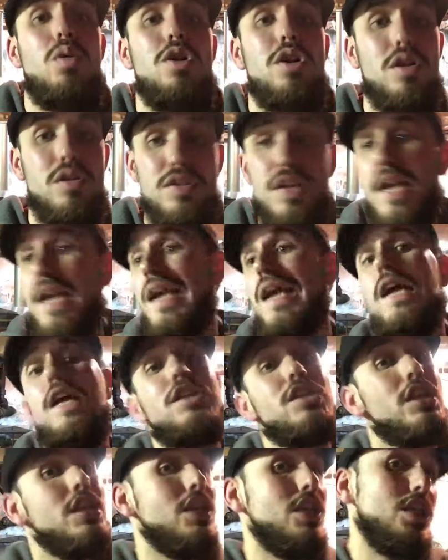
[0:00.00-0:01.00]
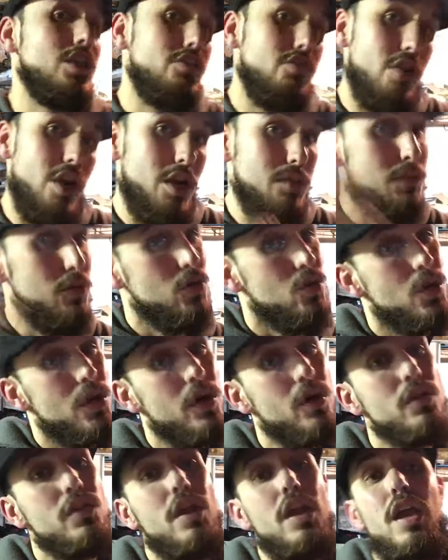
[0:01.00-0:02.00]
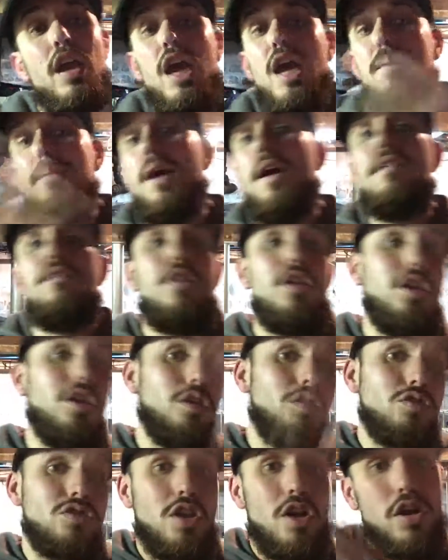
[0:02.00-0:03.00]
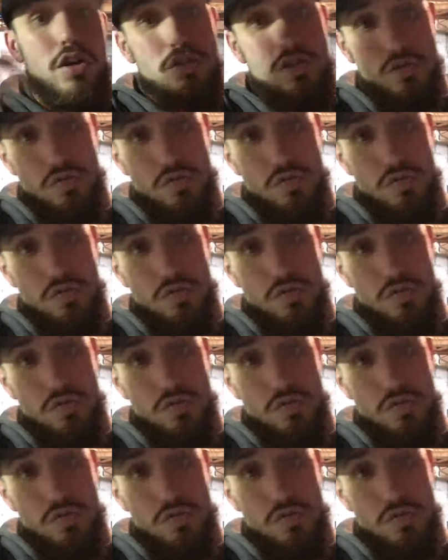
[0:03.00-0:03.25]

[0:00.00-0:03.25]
world. It's an incredible world, and my videos are